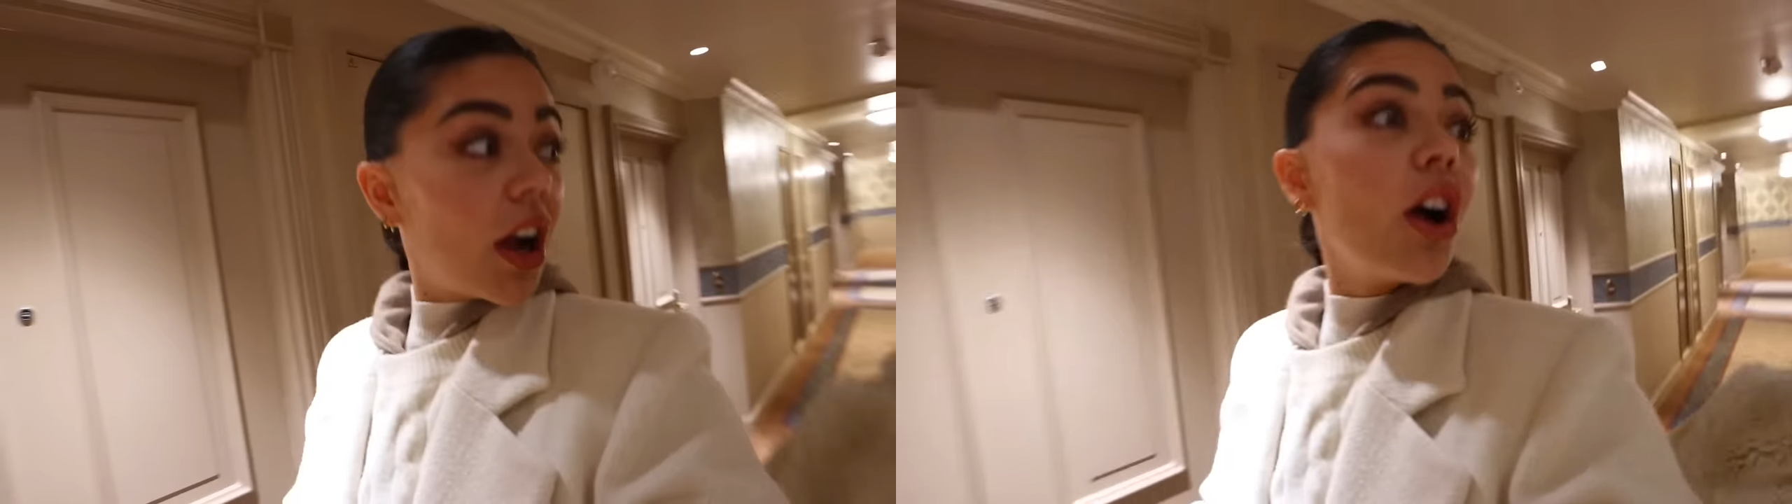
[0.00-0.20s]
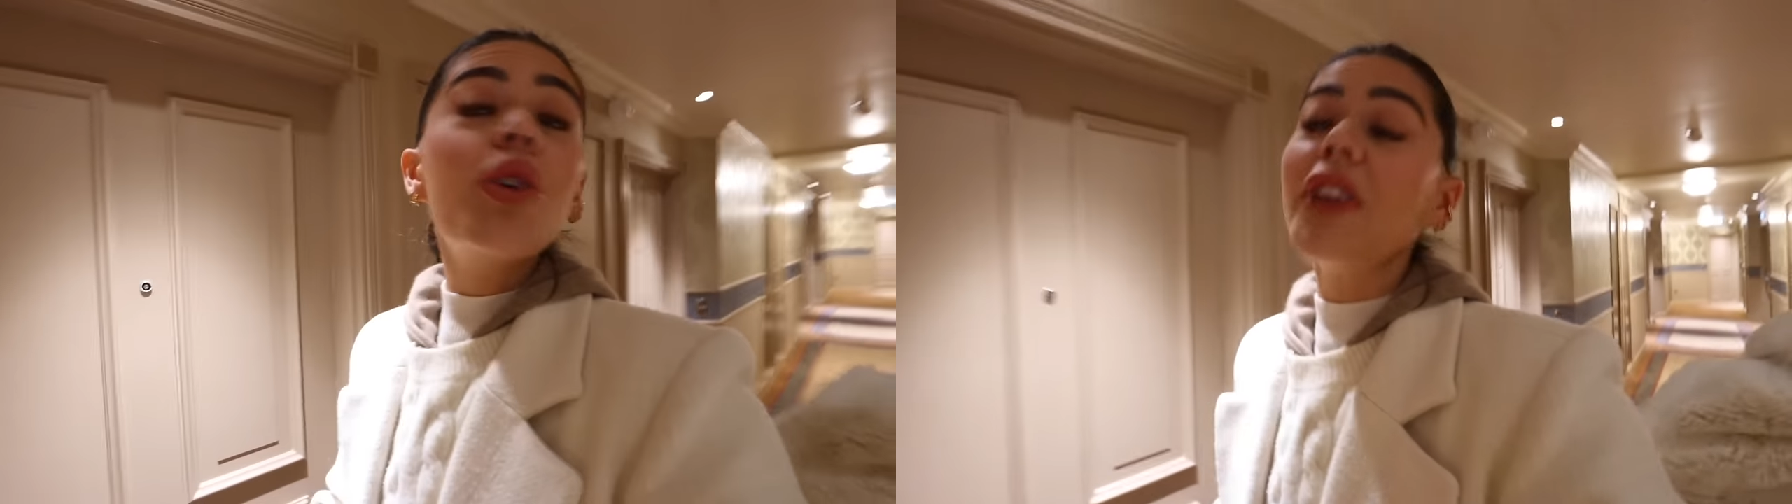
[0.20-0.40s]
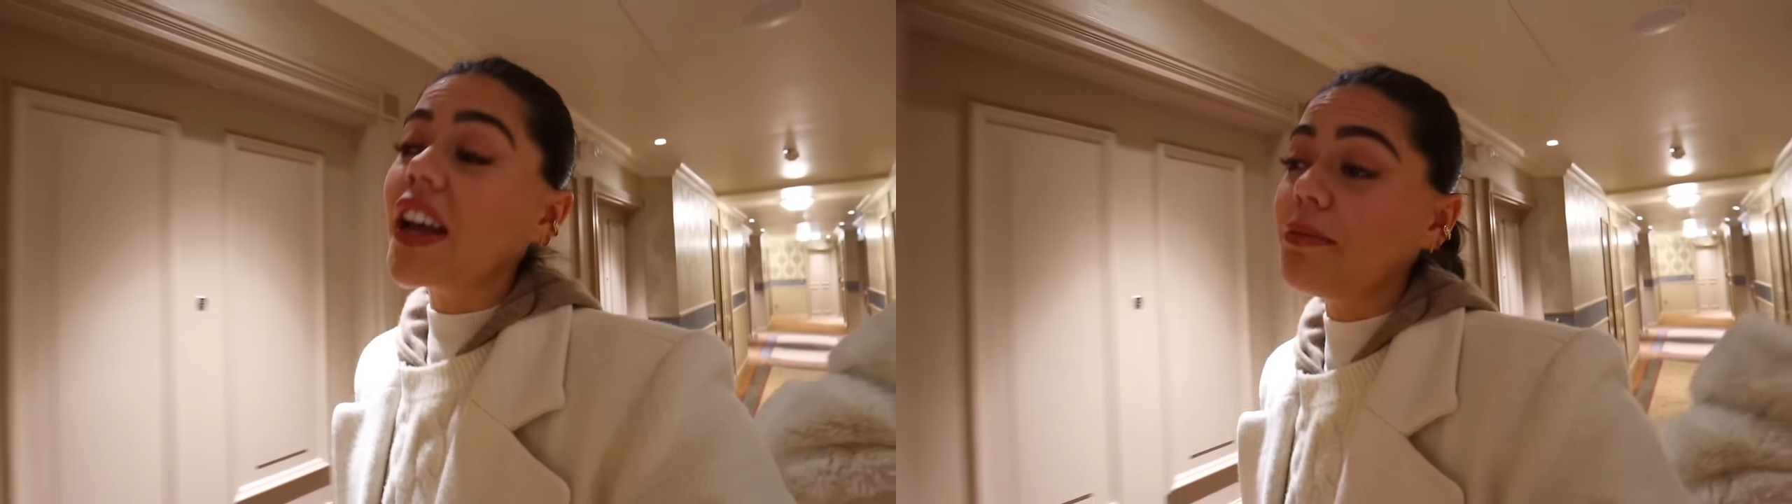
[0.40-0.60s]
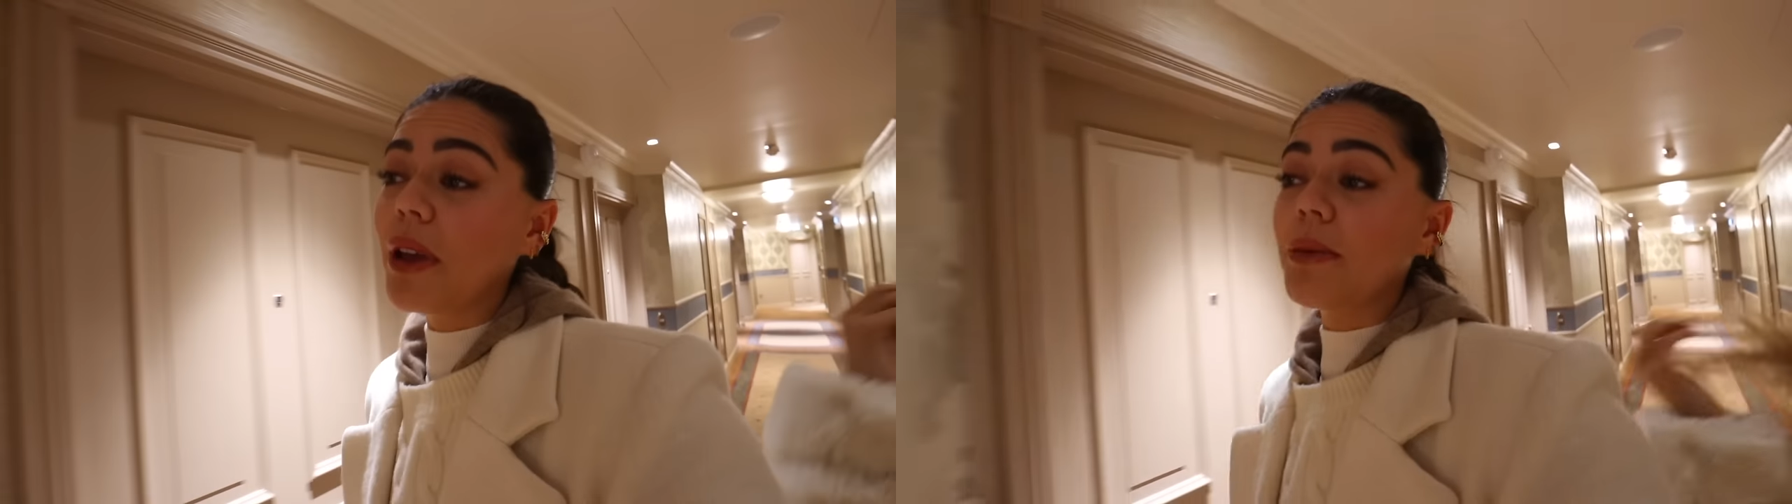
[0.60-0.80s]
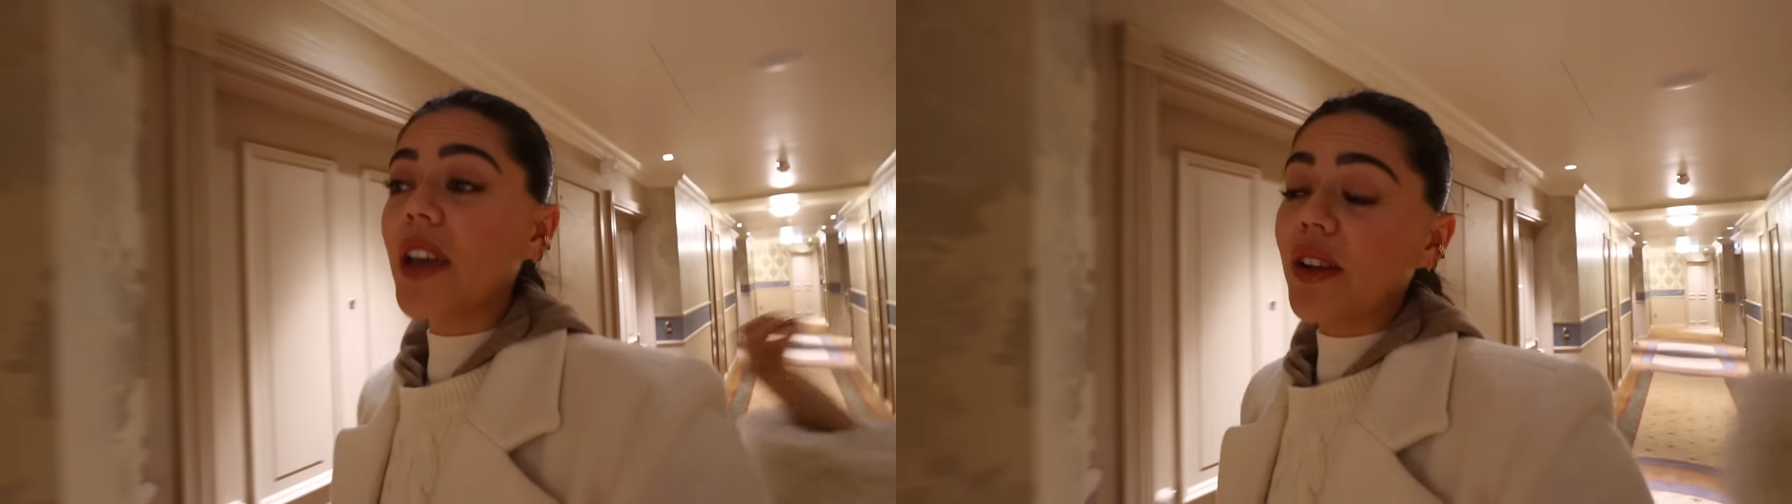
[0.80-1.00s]
oh yeah,
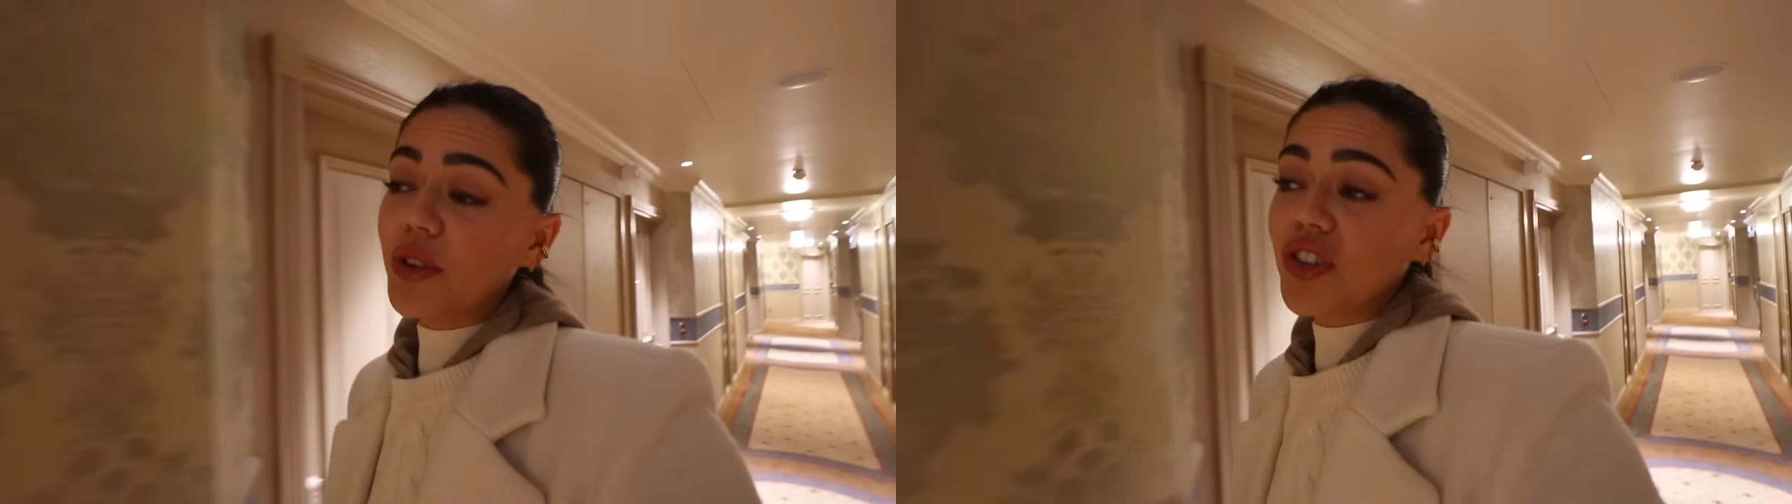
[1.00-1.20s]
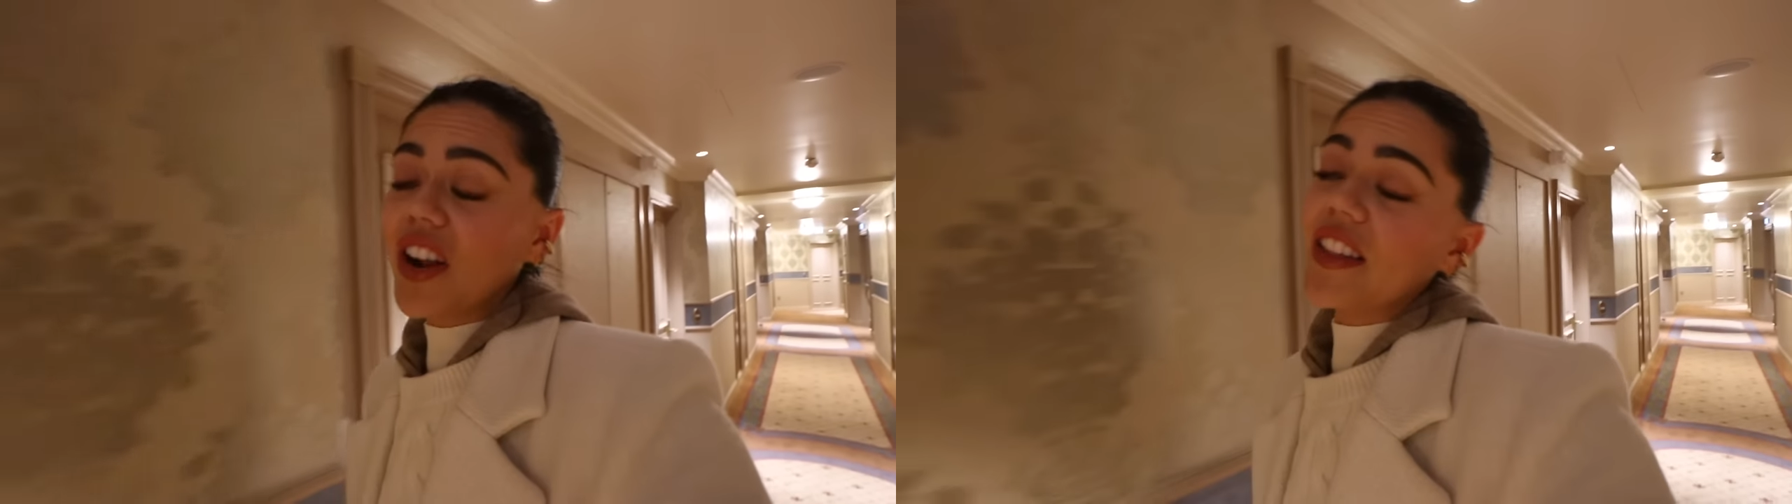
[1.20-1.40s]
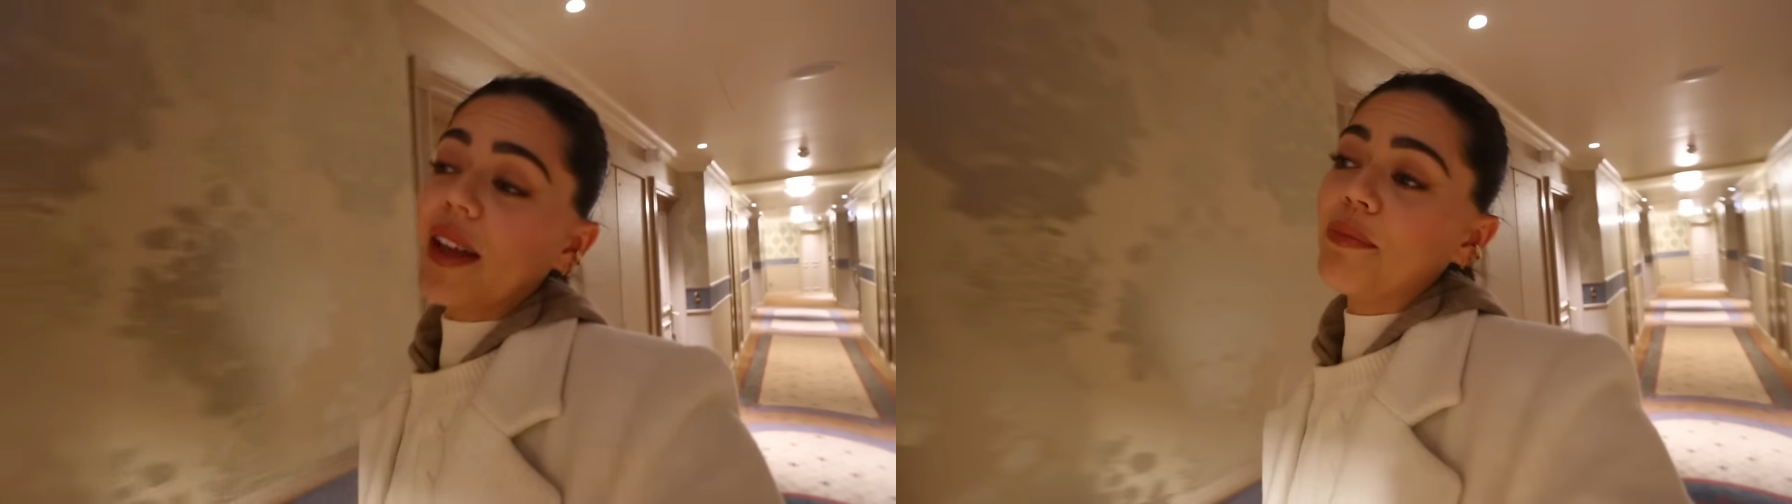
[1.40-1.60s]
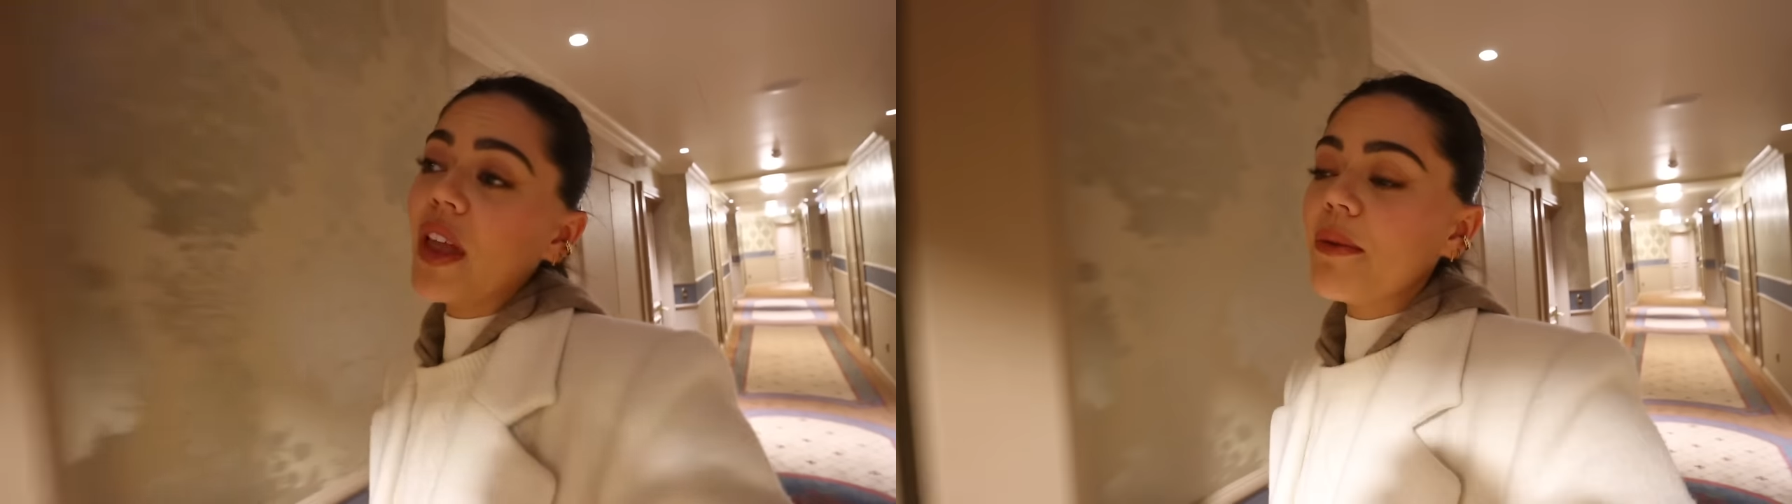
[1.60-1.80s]
maybe I would try them.